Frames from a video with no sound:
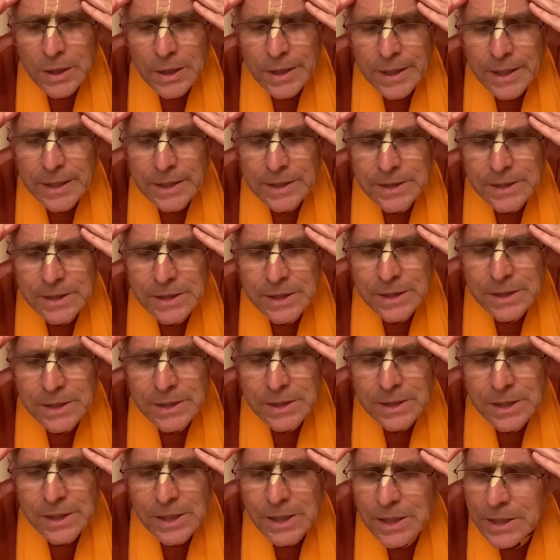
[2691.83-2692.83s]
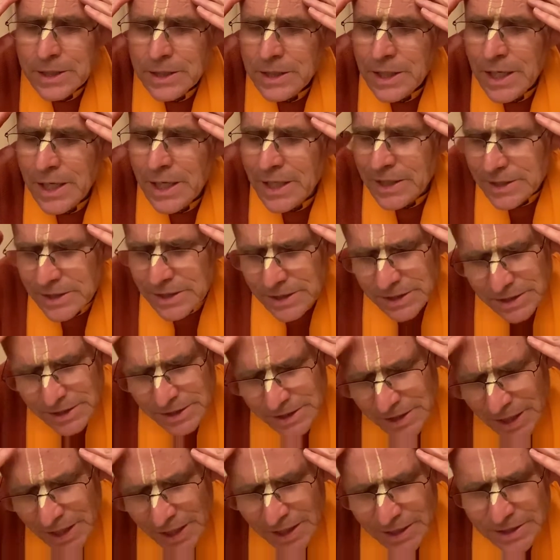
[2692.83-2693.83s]
And he said, yes,
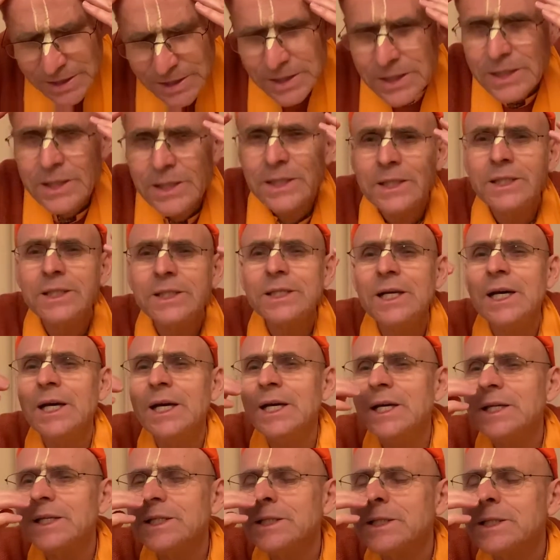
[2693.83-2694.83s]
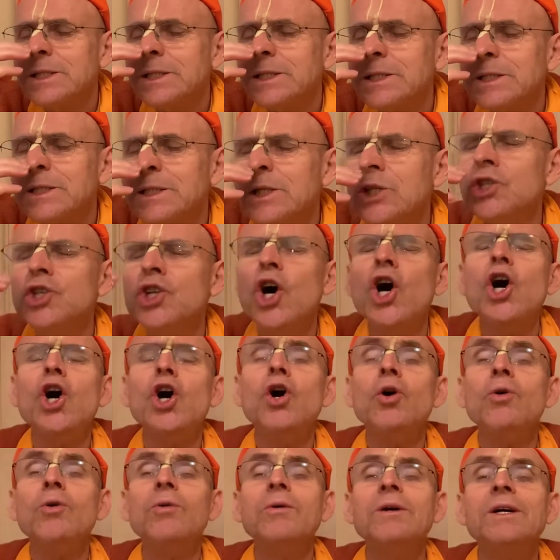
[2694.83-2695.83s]
yes, yes.
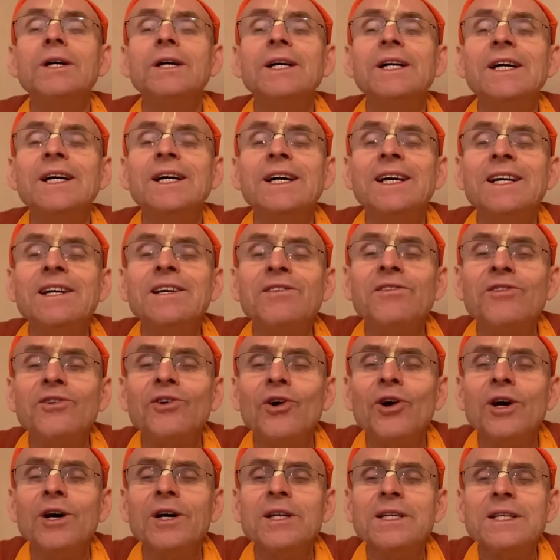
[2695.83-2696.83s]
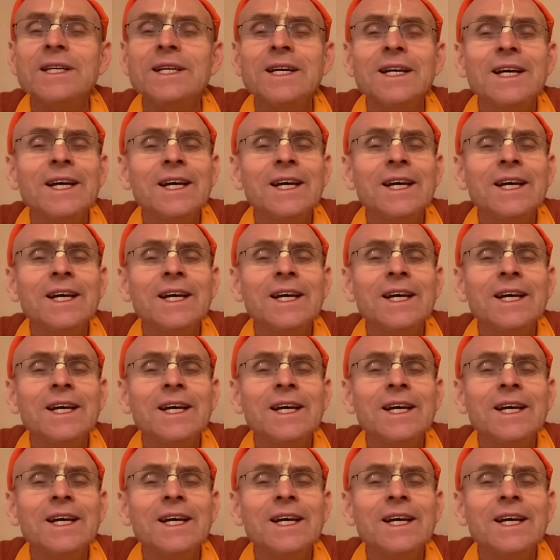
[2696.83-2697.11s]
No, he thought.